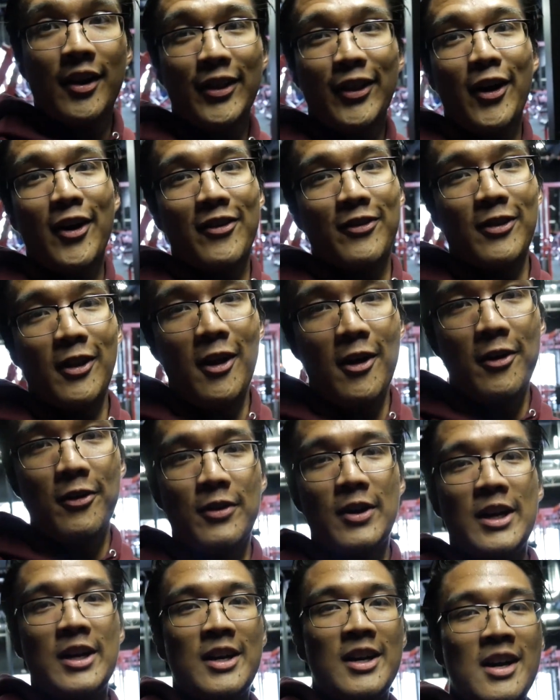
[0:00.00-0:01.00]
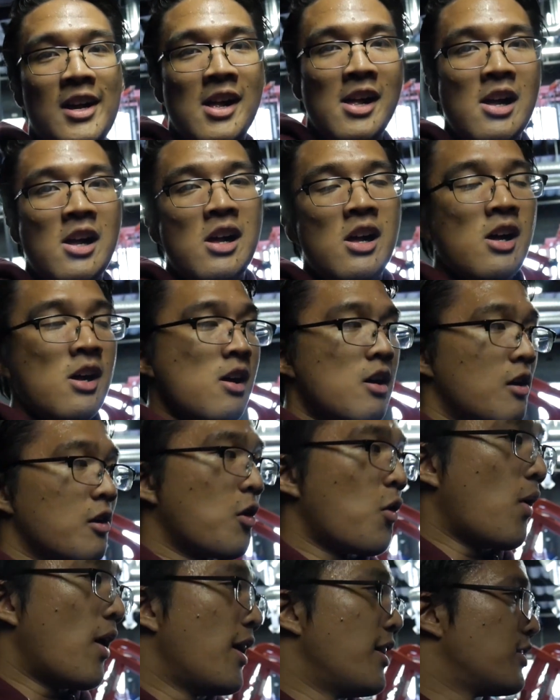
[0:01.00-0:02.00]
love, love a
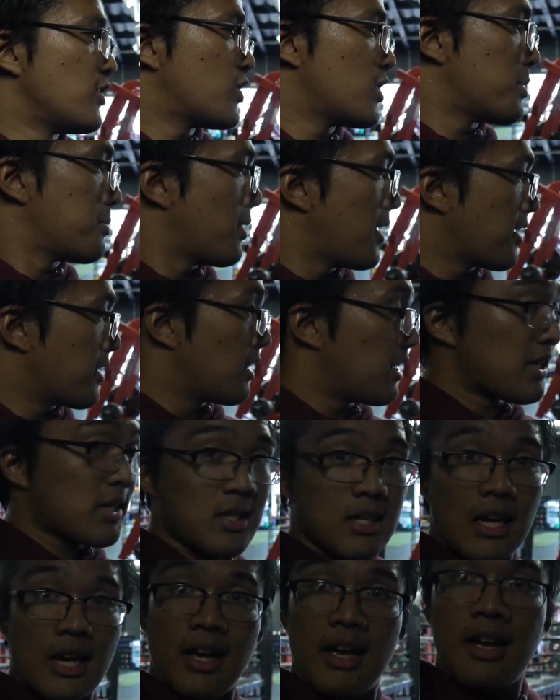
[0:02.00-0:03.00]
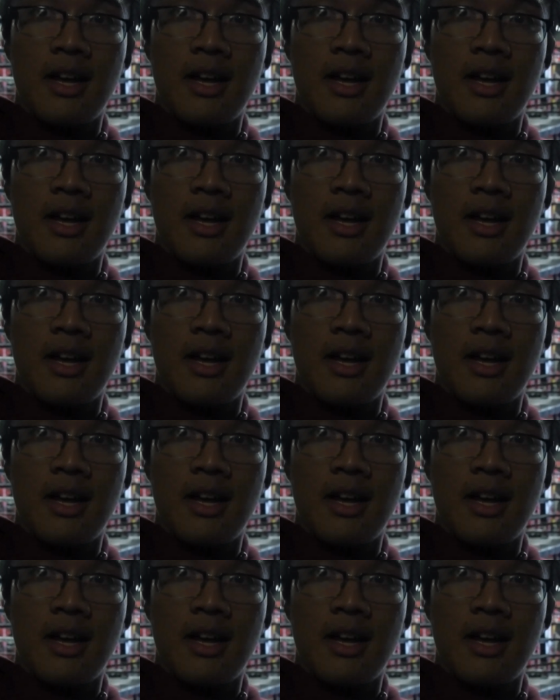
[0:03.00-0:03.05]
quiet gym like this